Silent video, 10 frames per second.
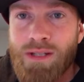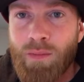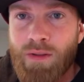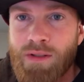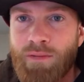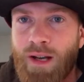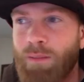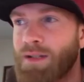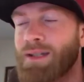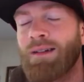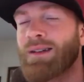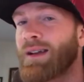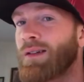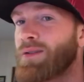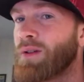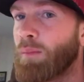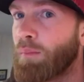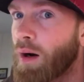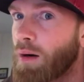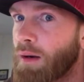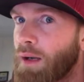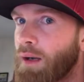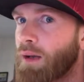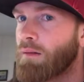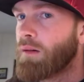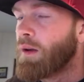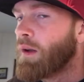into some of those environments now. Can I go into a bar right now